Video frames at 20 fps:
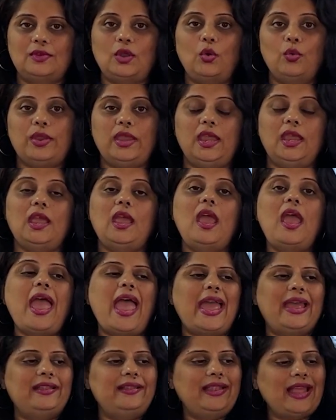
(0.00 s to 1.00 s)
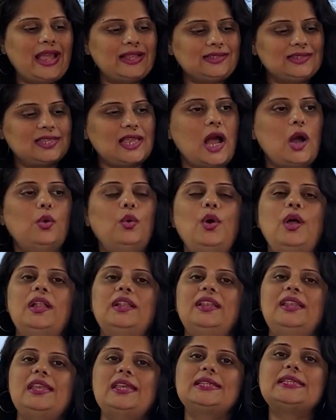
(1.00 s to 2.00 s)
okay, and that's how
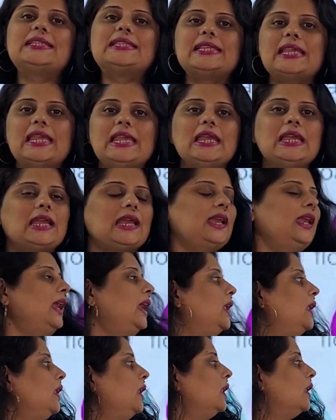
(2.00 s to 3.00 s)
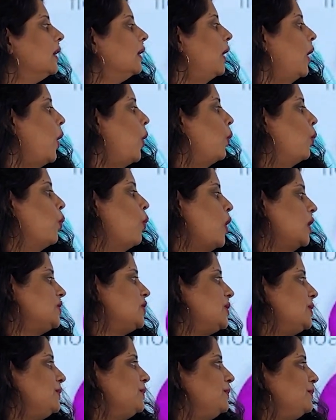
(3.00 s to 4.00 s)
they sink in the
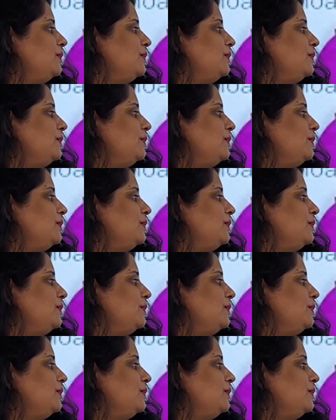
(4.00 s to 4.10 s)
water.